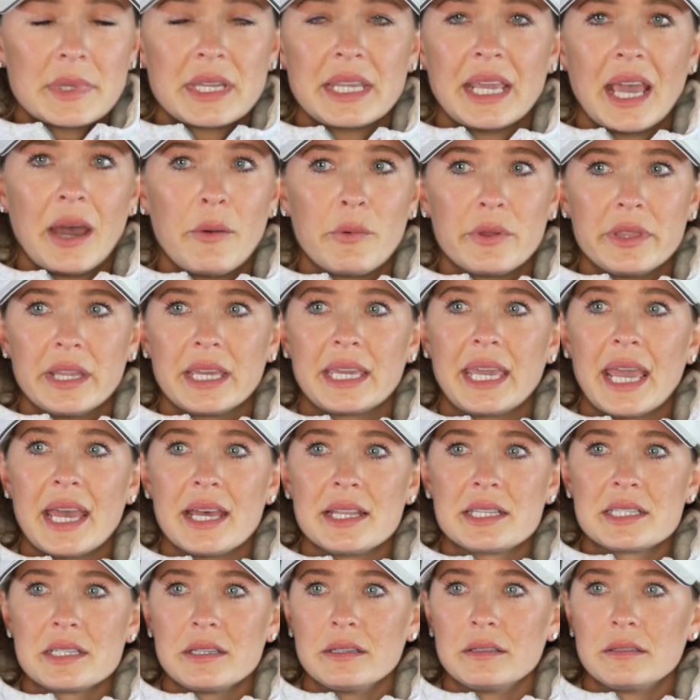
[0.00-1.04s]
yeah, when they
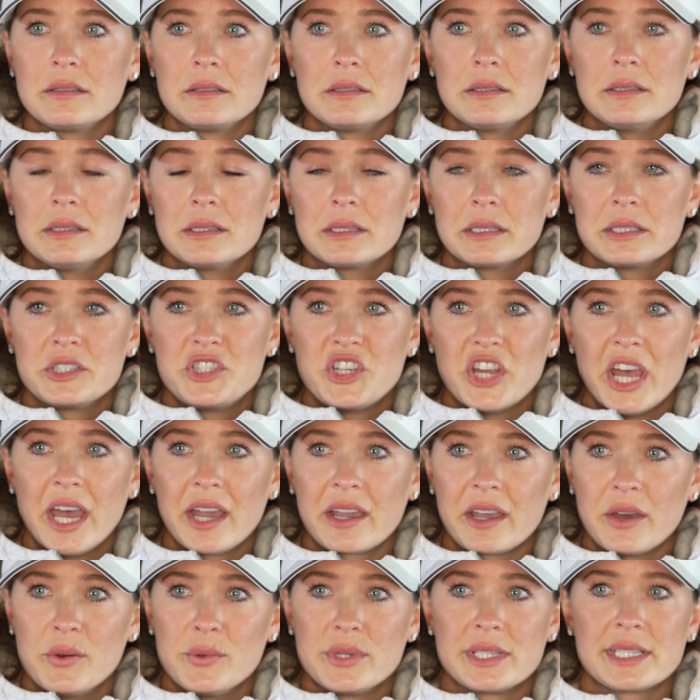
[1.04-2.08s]
canceled
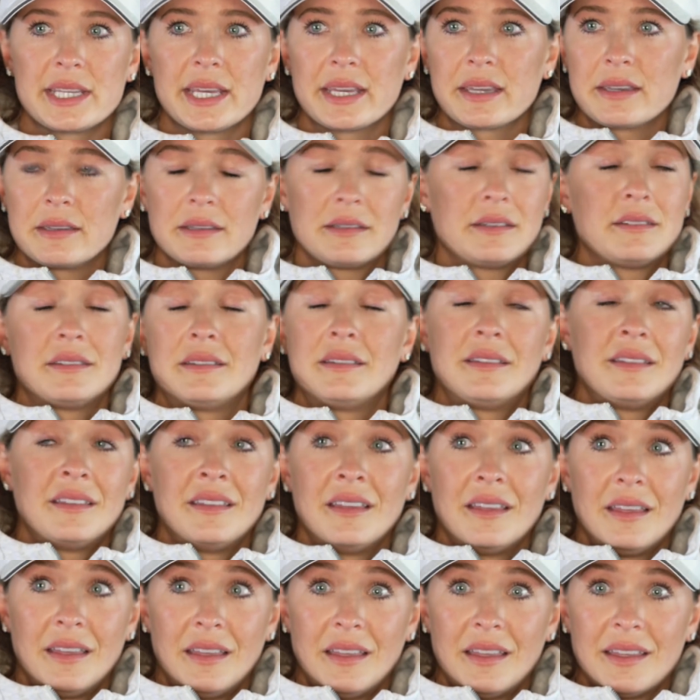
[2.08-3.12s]
Czech, I was like
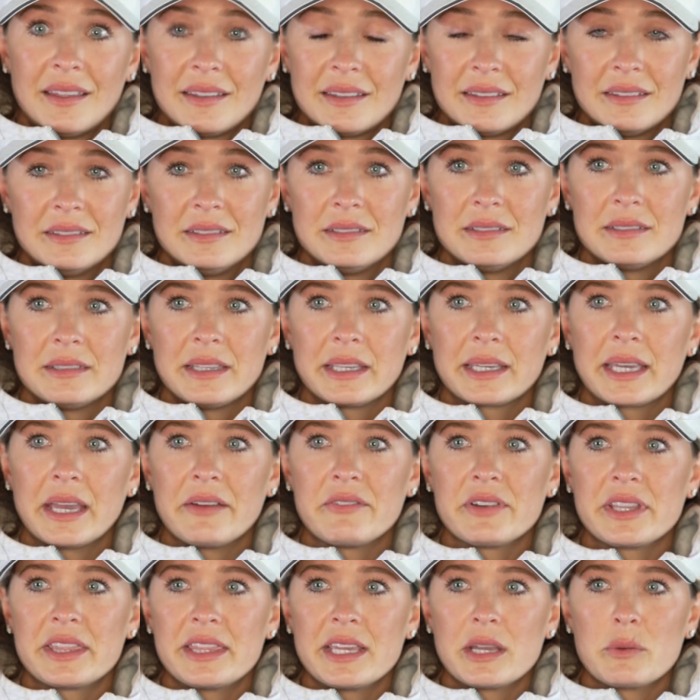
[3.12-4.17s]

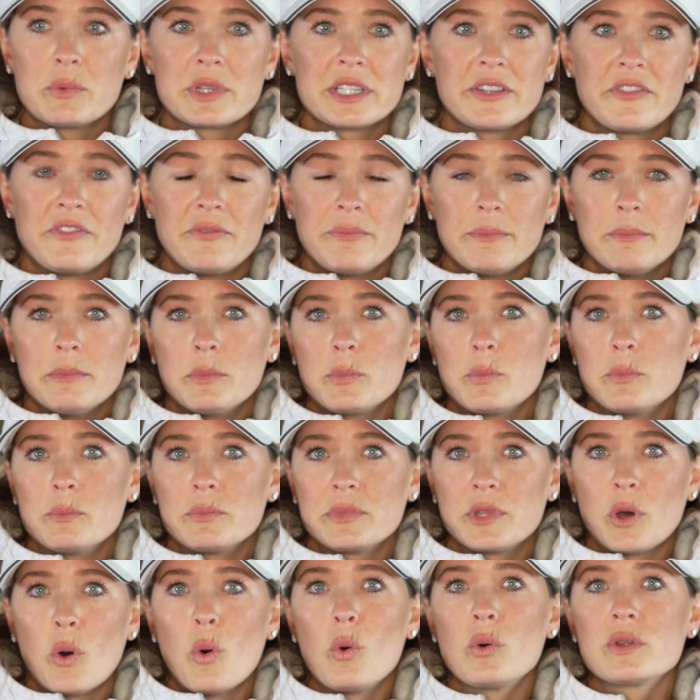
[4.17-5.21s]
everything was,
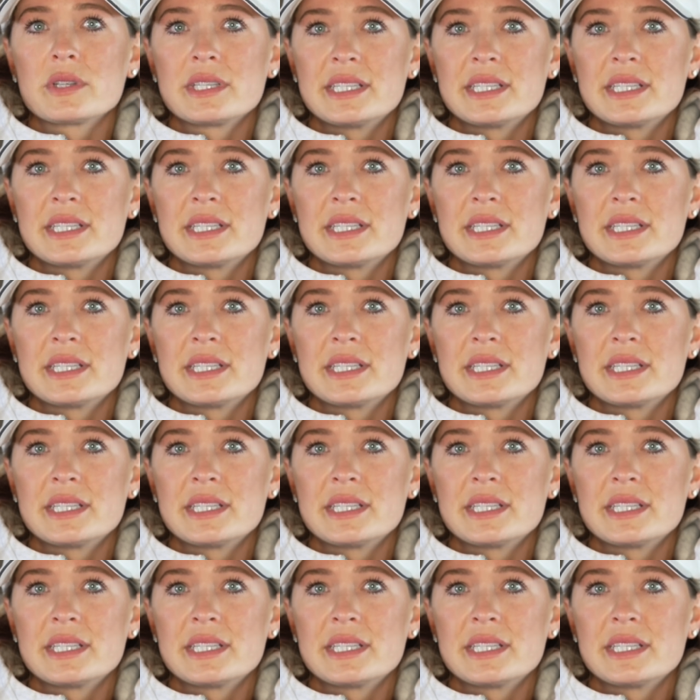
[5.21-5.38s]
the whole